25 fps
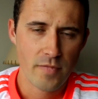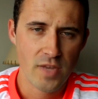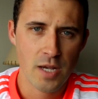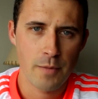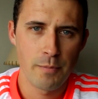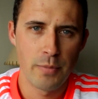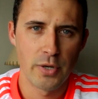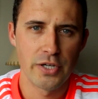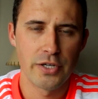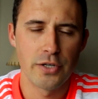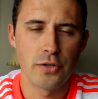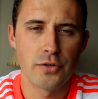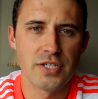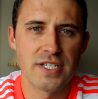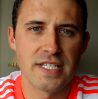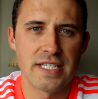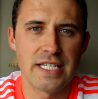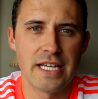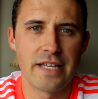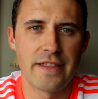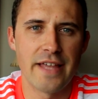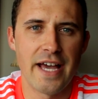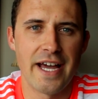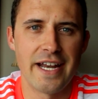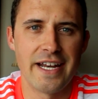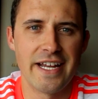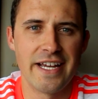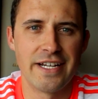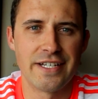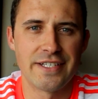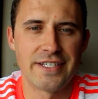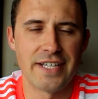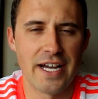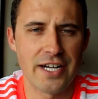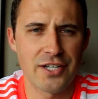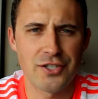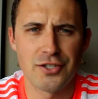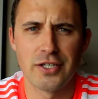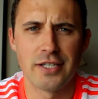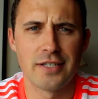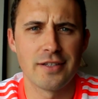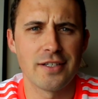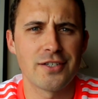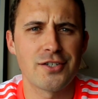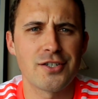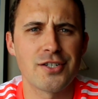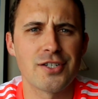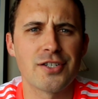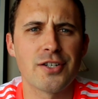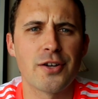But you'll see that in a sec. Actually,
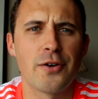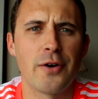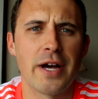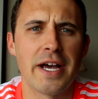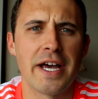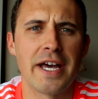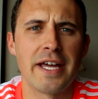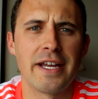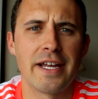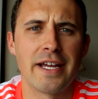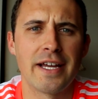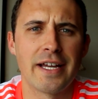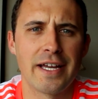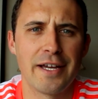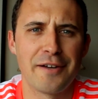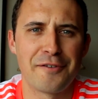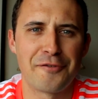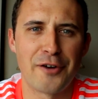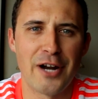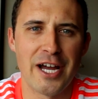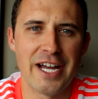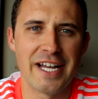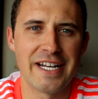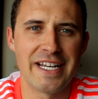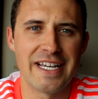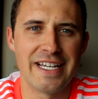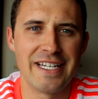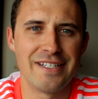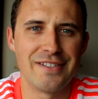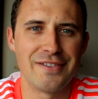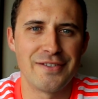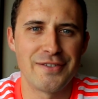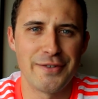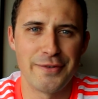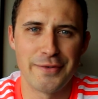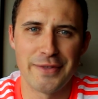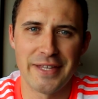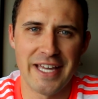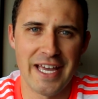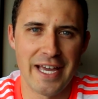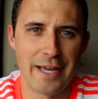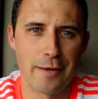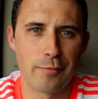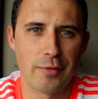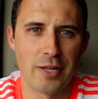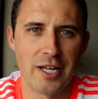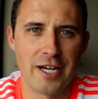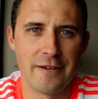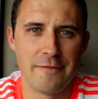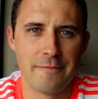let's just go ahead and get right into the
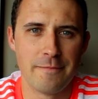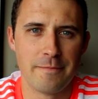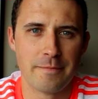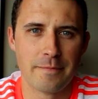gameplay.